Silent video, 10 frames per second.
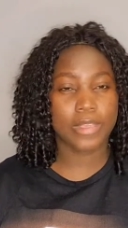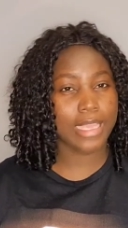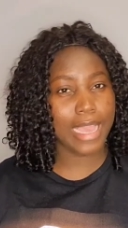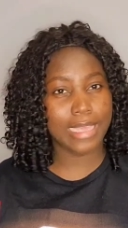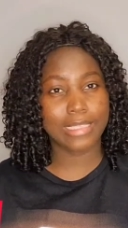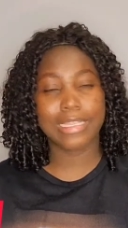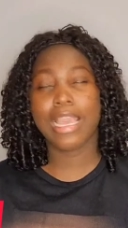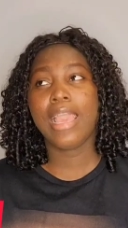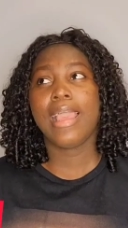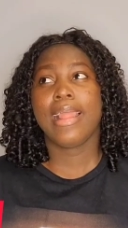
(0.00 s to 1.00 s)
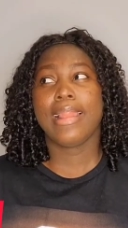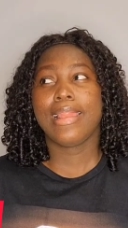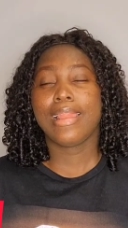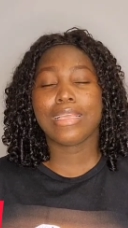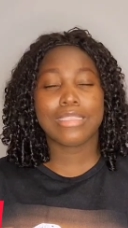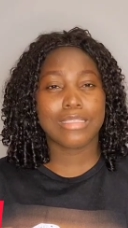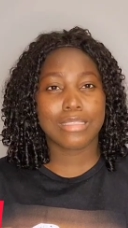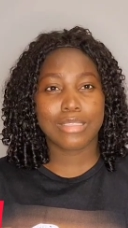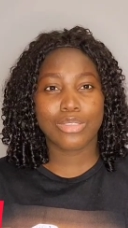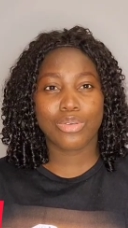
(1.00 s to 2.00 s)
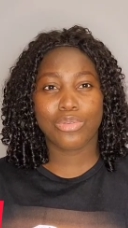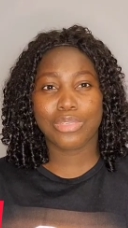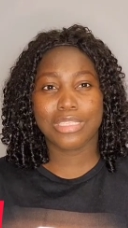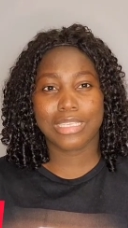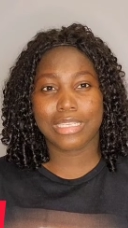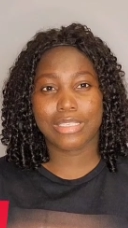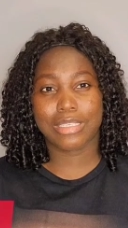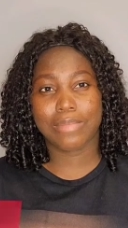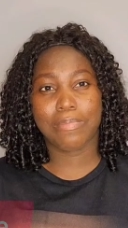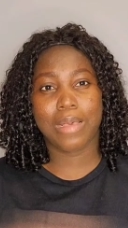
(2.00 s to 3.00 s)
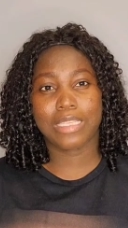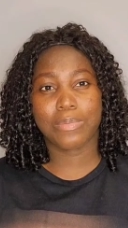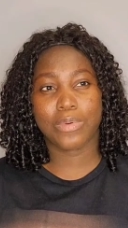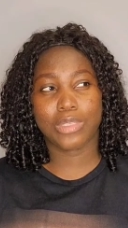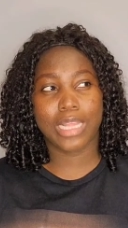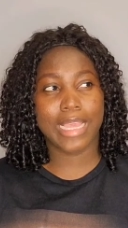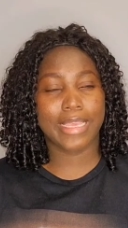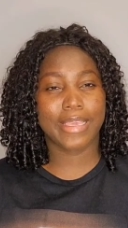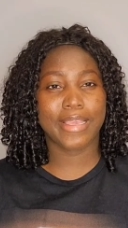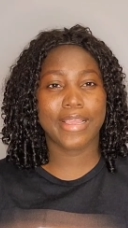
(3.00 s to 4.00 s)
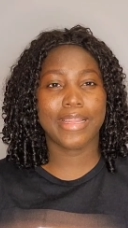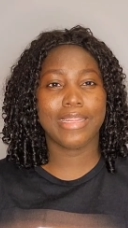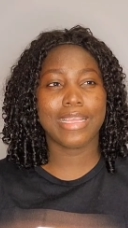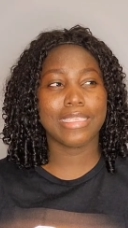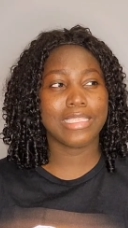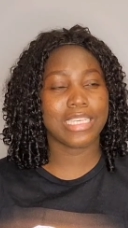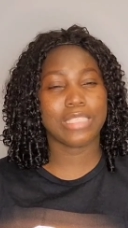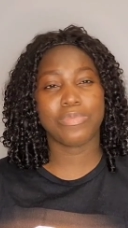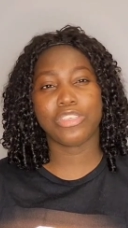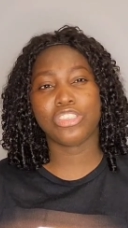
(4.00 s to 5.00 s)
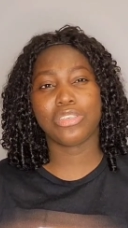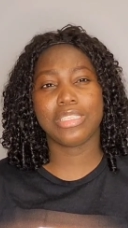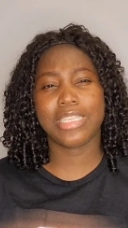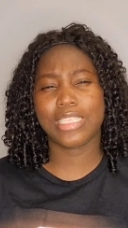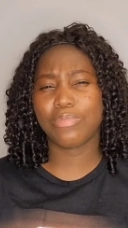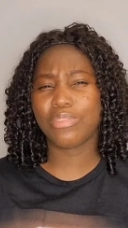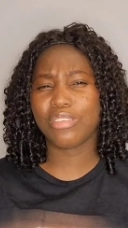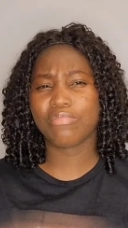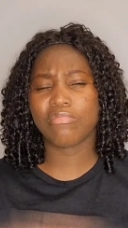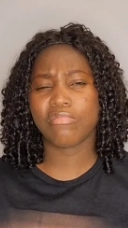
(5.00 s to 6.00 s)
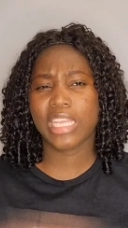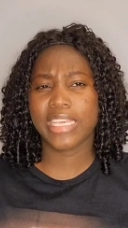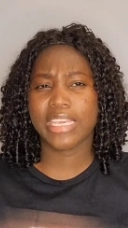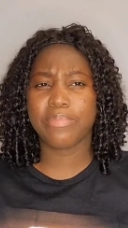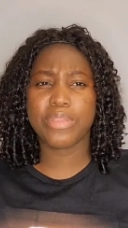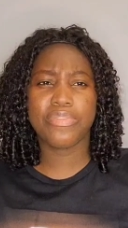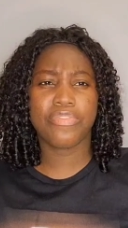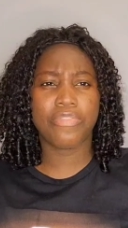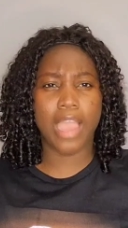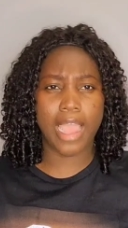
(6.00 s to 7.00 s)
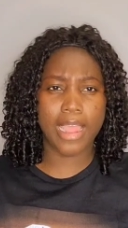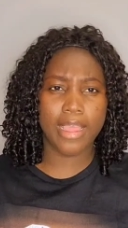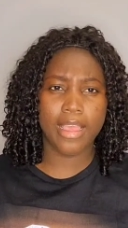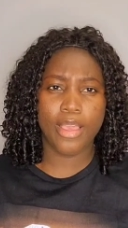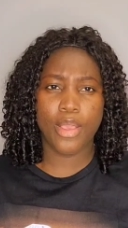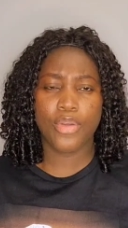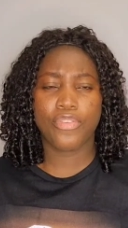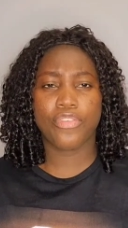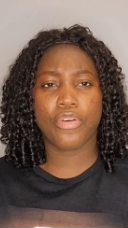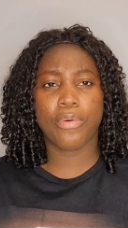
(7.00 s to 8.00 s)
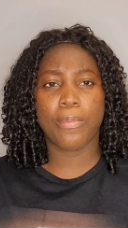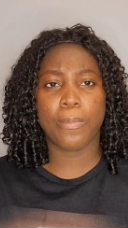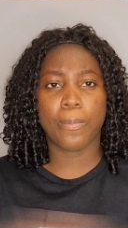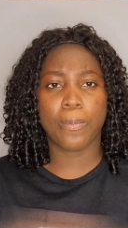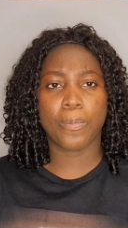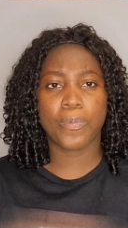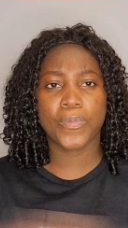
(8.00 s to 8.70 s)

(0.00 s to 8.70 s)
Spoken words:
Guys, let your international passport, like, let the expiration date be a bit far from